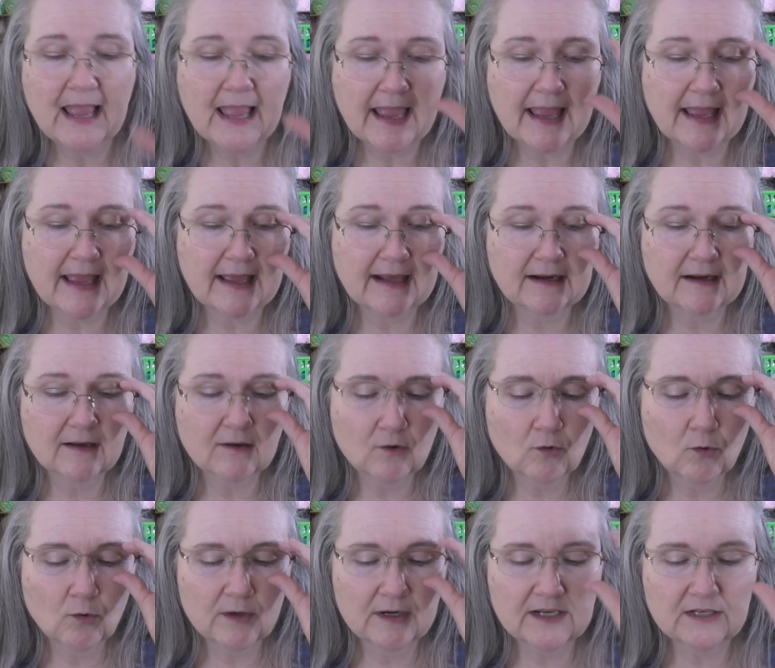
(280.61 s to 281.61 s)
And
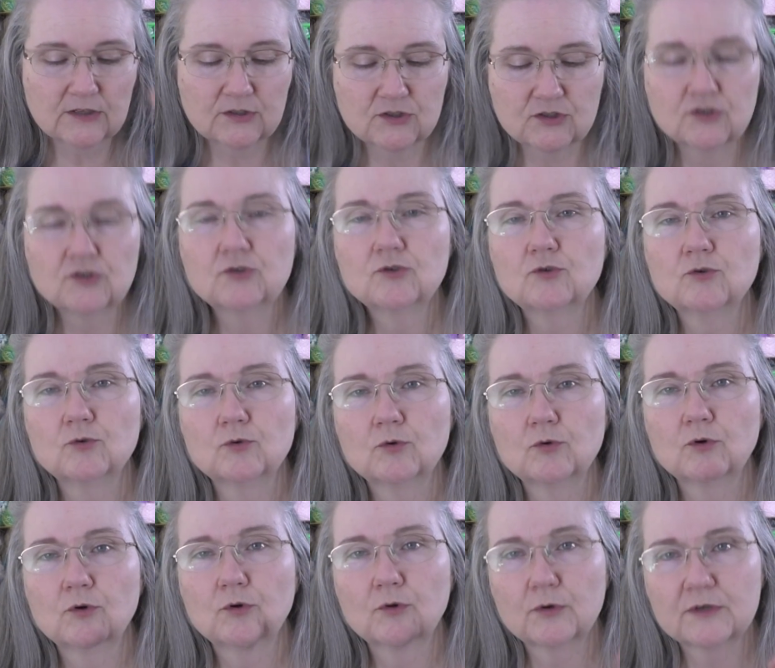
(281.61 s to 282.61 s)
according
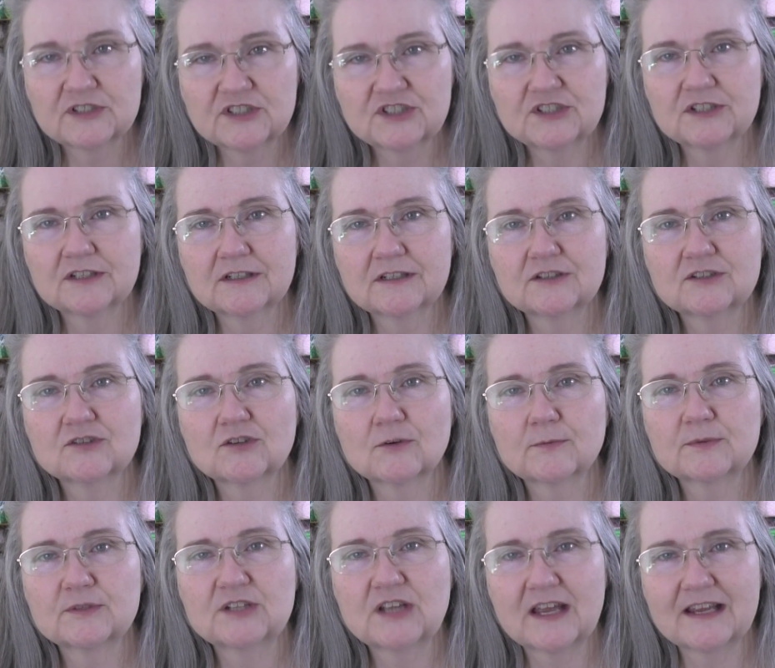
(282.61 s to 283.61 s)
to Christian
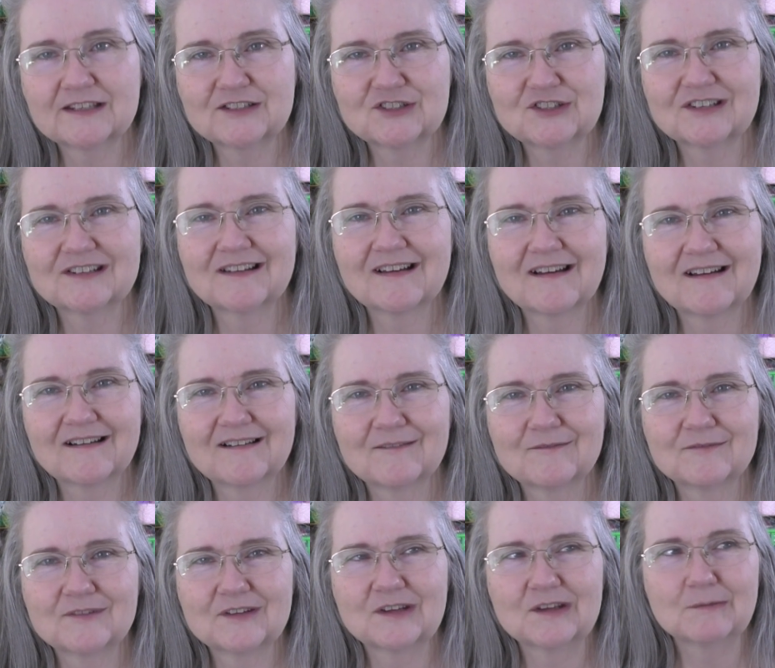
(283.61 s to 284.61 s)
interpretation
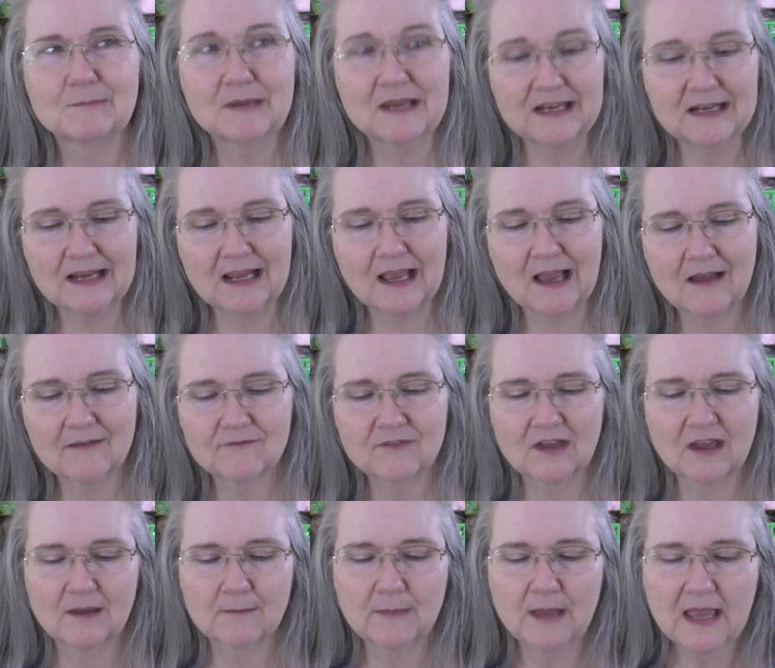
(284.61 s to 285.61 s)
of the meaning of
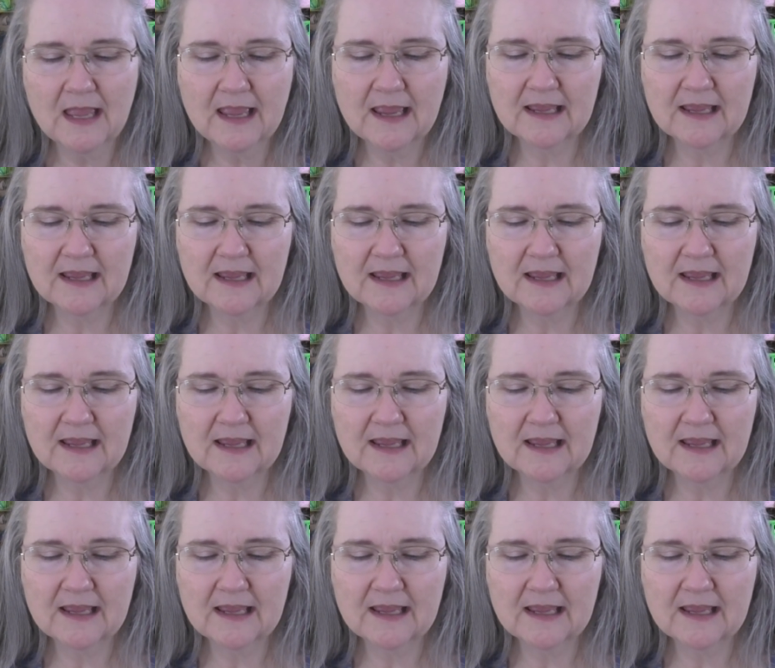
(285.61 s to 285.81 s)
them,